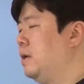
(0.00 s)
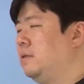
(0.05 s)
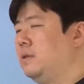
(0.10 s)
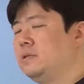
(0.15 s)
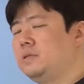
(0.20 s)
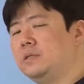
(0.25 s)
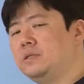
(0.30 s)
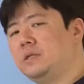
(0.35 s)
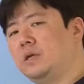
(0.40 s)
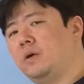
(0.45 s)

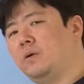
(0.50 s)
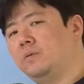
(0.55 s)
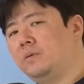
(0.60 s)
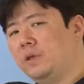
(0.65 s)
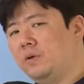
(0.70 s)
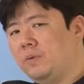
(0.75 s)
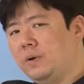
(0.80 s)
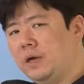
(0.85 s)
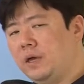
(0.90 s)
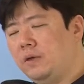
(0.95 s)
This is the
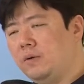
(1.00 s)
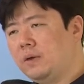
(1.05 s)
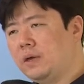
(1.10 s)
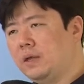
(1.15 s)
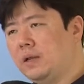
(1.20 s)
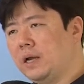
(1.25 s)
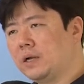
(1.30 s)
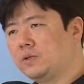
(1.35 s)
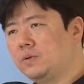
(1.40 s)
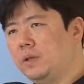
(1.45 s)
only way you
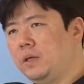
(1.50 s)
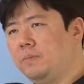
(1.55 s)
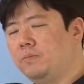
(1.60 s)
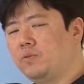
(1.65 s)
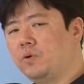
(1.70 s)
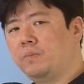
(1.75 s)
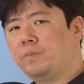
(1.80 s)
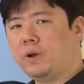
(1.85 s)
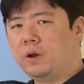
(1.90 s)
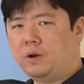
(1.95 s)
can actually
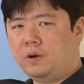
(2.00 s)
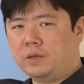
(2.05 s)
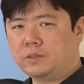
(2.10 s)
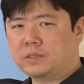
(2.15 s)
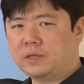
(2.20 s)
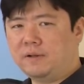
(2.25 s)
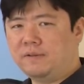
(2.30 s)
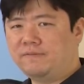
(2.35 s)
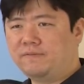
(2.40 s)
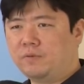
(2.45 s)
prepare
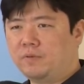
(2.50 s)
yourself